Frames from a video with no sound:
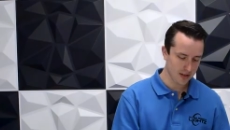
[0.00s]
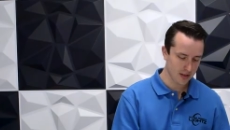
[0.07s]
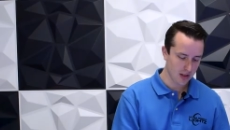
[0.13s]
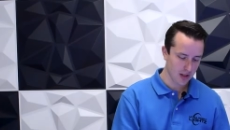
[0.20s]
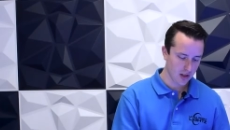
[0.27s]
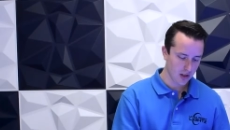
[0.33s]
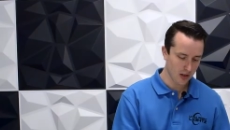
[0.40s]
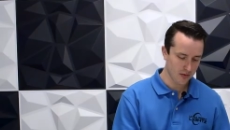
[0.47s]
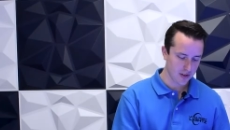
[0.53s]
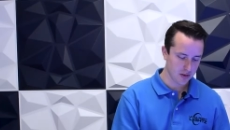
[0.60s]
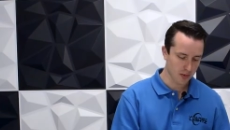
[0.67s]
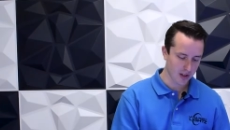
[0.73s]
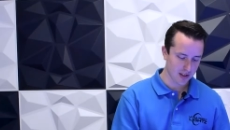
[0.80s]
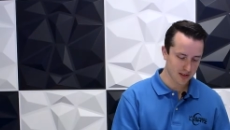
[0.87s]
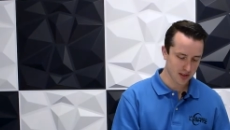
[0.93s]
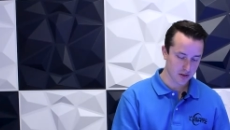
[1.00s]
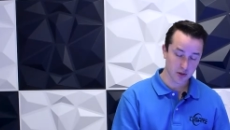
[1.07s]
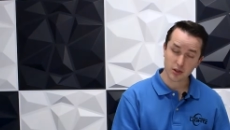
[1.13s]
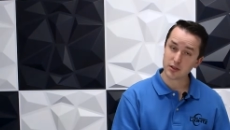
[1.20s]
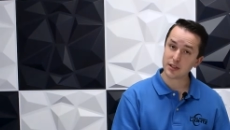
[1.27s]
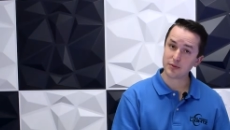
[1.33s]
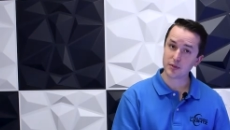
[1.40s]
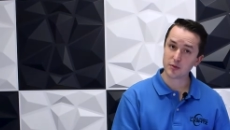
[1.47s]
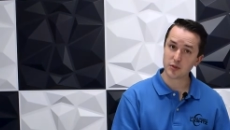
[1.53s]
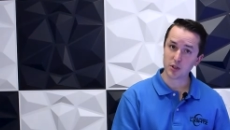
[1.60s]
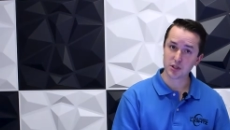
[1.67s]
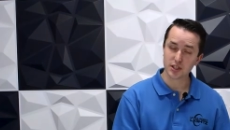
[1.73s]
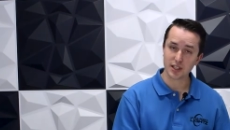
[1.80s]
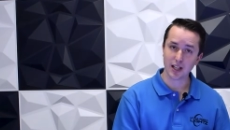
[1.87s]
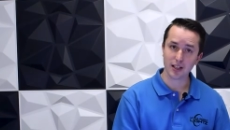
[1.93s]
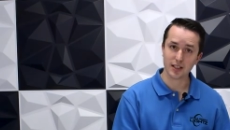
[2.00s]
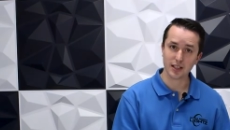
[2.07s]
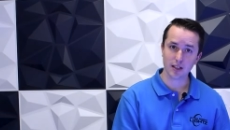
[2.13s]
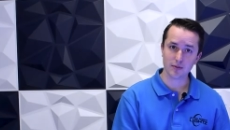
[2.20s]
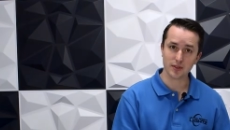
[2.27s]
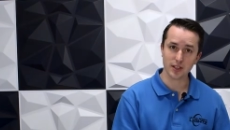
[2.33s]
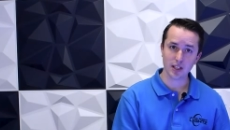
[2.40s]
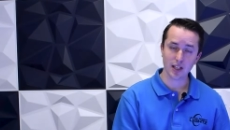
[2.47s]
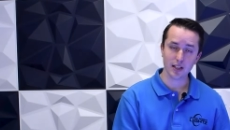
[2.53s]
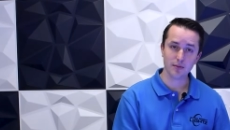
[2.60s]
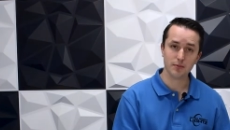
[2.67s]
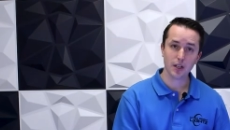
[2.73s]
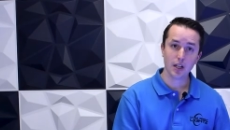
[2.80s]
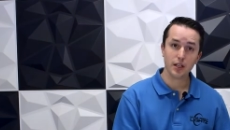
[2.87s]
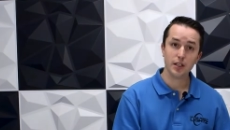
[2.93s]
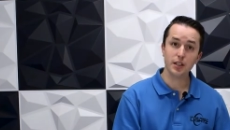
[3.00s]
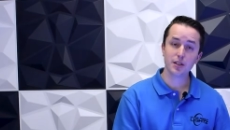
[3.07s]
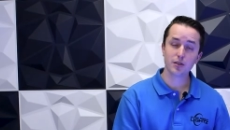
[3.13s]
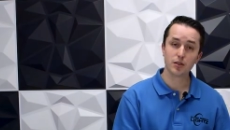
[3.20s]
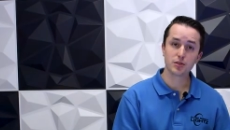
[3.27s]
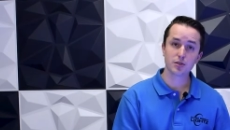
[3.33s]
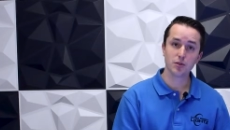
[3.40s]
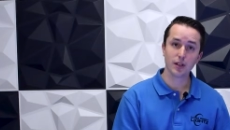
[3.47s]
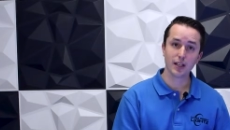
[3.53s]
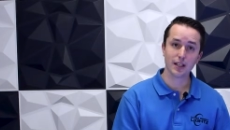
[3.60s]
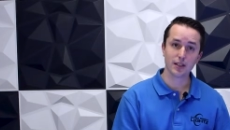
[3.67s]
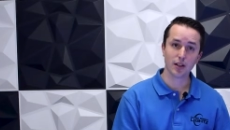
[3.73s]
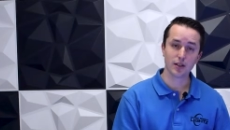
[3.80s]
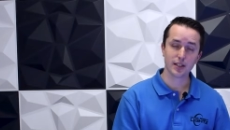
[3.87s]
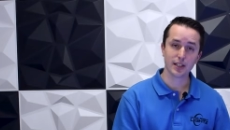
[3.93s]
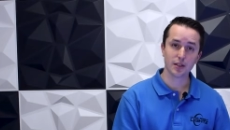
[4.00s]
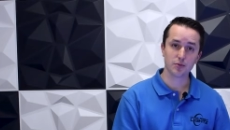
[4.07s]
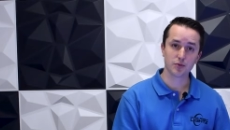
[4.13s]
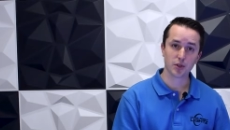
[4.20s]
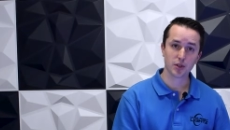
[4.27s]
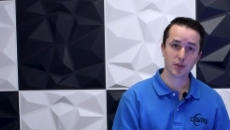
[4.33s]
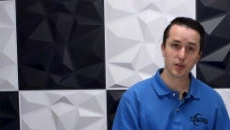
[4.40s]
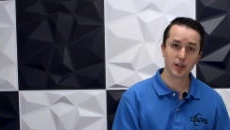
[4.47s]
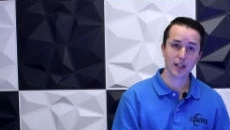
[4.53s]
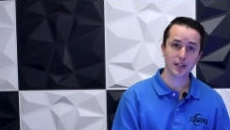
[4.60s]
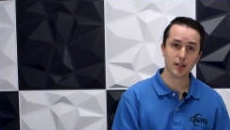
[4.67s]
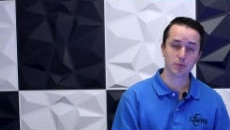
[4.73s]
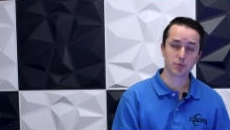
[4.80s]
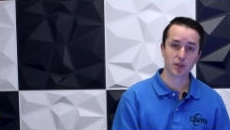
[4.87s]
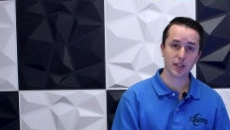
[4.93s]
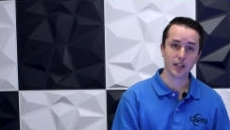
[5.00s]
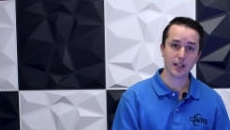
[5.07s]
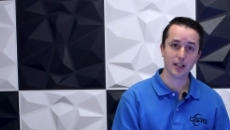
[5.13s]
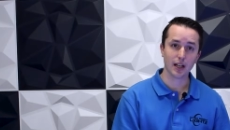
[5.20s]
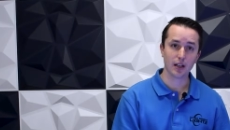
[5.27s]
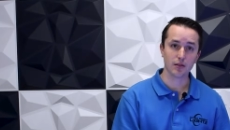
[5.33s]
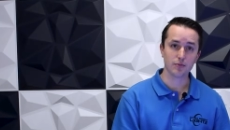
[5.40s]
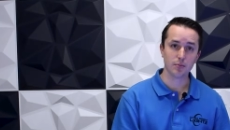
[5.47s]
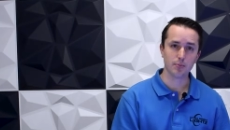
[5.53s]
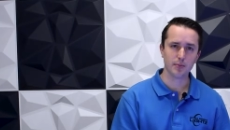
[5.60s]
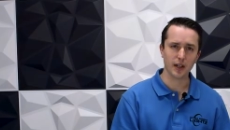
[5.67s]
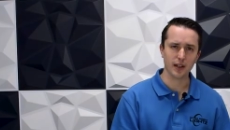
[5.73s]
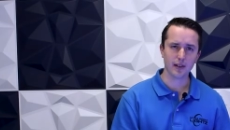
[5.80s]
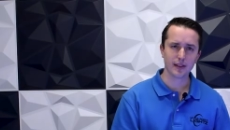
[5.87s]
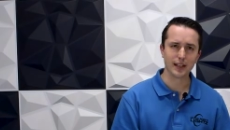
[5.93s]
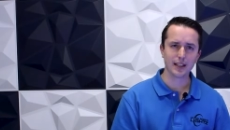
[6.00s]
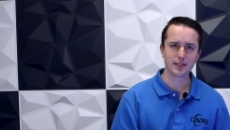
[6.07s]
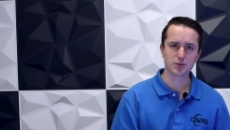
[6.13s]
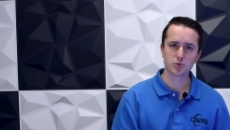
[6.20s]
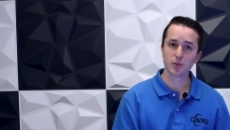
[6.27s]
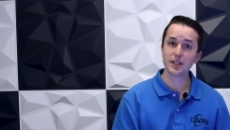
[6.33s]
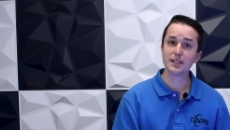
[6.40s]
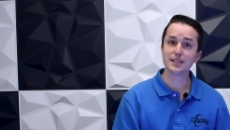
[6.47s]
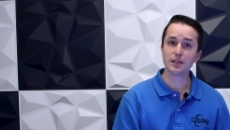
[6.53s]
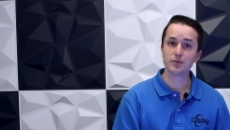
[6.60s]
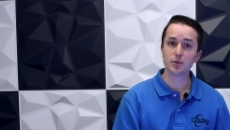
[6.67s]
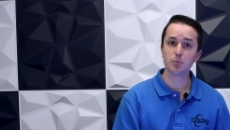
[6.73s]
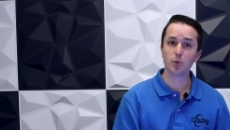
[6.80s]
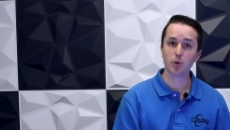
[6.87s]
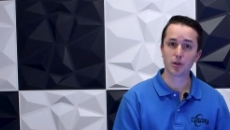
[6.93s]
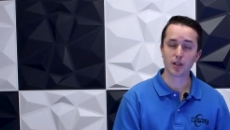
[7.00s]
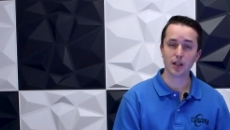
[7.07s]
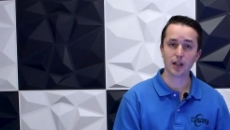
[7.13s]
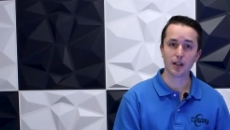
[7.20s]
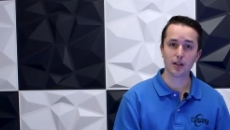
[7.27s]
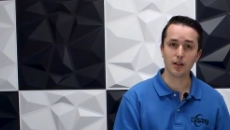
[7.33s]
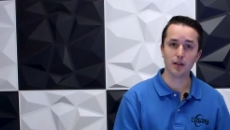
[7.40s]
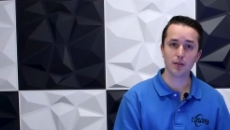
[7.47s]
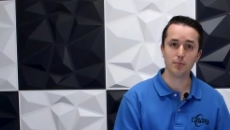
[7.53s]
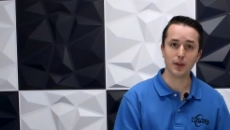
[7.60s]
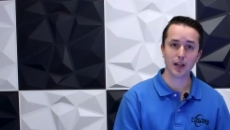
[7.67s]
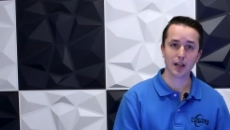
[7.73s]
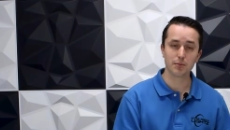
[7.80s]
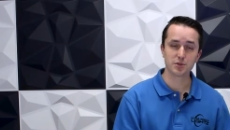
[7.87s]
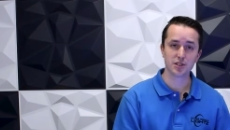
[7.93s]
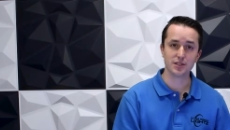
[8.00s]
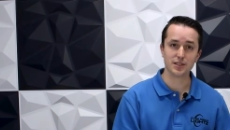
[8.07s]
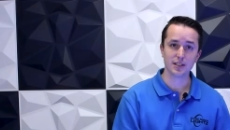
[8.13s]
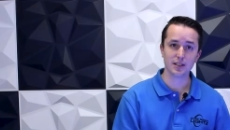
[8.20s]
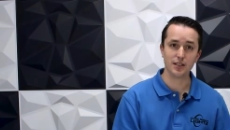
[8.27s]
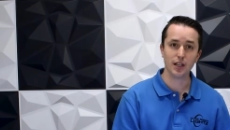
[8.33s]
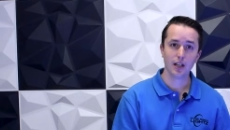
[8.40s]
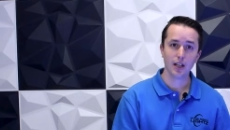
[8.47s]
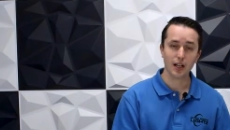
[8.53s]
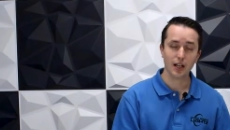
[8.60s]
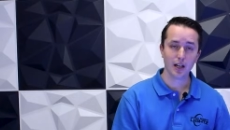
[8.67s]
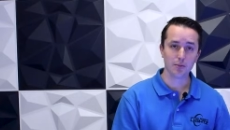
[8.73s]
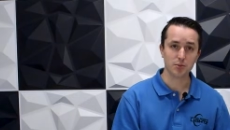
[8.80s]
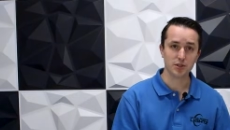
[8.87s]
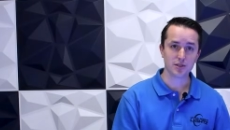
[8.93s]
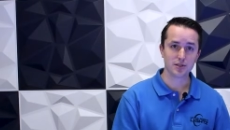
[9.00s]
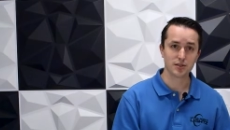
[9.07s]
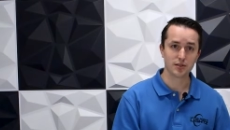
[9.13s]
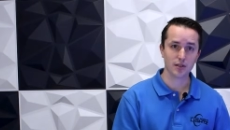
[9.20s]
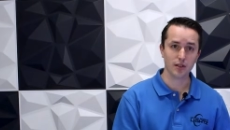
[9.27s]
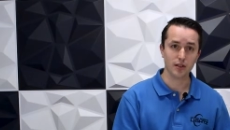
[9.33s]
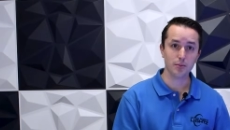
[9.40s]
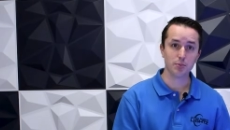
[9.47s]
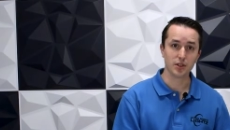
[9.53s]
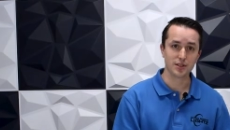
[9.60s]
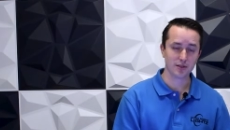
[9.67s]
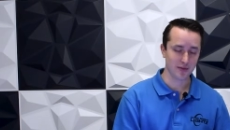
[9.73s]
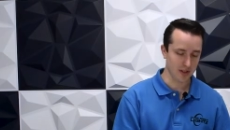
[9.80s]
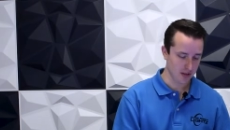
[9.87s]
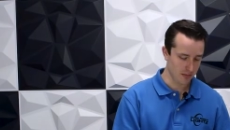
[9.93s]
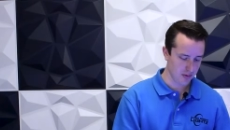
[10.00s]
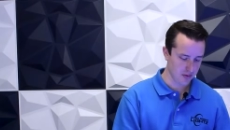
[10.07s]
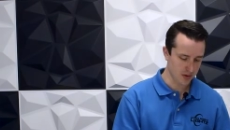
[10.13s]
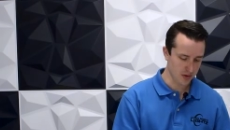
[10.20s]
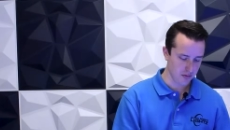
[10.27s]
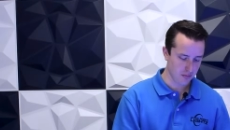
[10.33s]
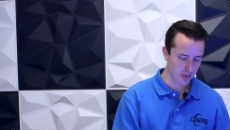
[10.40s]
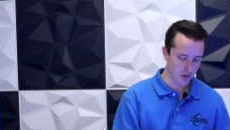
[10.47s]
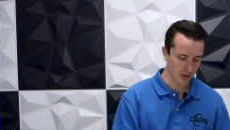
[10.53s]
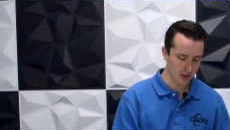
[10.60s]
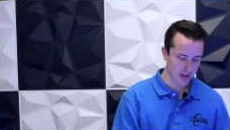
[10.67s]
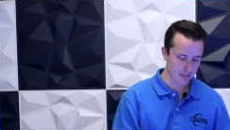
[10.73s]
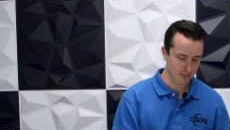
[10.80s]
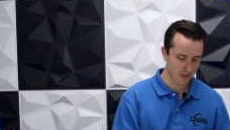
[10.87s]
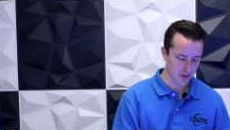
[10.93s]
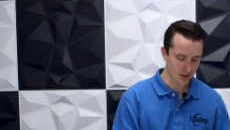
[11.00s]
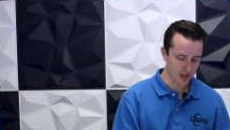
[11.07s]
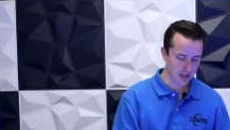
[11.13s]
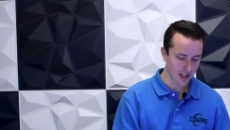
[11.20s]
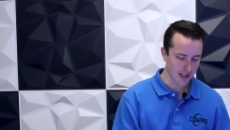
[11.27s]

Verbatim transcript: it. All of these wires control different functionality of the light. You can also add on a converter and upgrade and have, uh, I think it's 27 more um, options and outputs, uh, inputs available to program for the